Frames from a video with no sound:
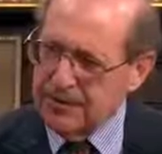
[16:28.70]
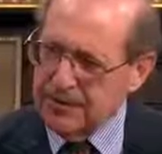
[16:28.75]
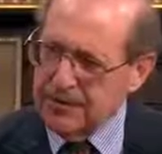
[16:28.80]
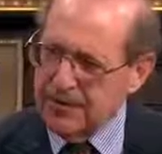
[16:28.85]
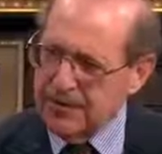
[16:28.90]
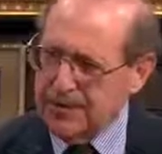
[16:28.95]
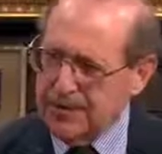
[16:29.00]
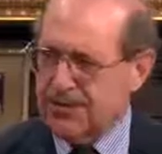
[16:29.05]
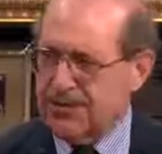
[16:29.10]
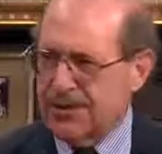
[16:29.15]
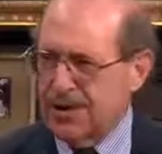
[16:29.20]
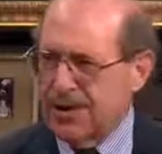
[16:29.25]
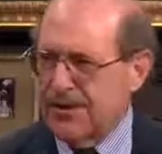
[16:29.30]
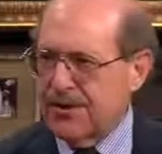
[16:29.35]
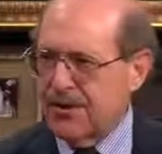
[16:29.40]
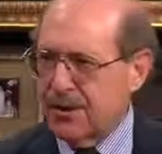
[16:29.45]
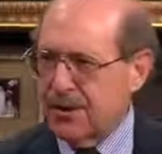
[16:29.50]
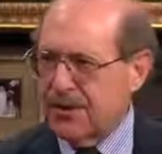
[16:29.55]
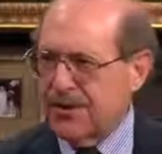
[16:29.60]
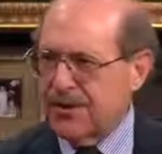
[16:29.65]
because there's
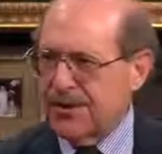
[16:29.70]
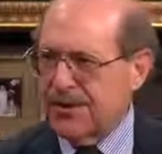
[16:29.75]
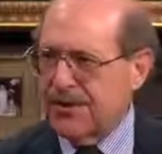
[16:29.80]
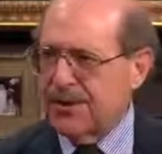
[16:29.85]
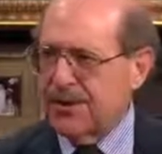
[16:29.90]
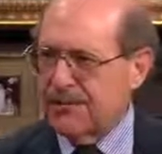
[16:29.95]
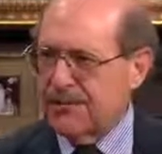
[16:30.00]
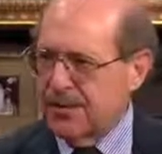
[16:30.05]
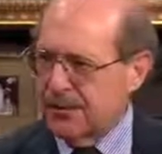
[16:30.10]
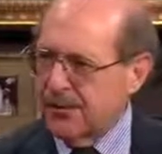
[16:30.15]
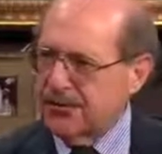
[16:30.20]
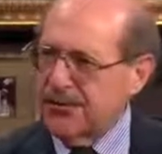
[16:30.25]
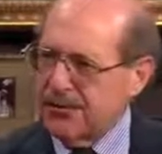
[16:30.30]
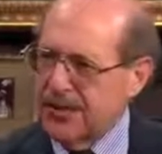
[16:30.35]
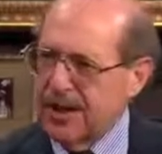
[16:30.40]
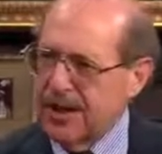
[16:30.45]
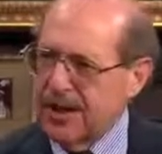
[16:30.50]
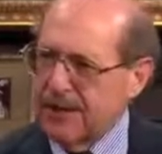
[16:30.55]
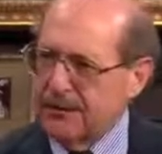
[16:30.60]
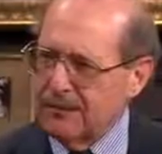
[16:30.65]
nothing wrong with the kidney most of
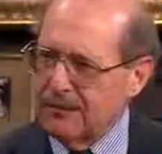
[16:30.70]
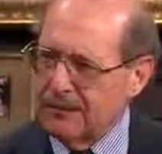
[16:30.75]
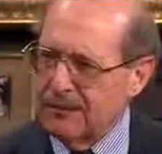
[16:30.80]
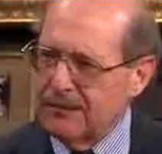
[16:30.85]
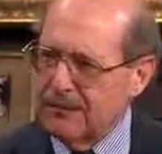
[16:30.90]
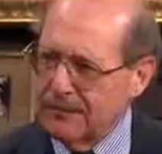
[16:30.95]
the time.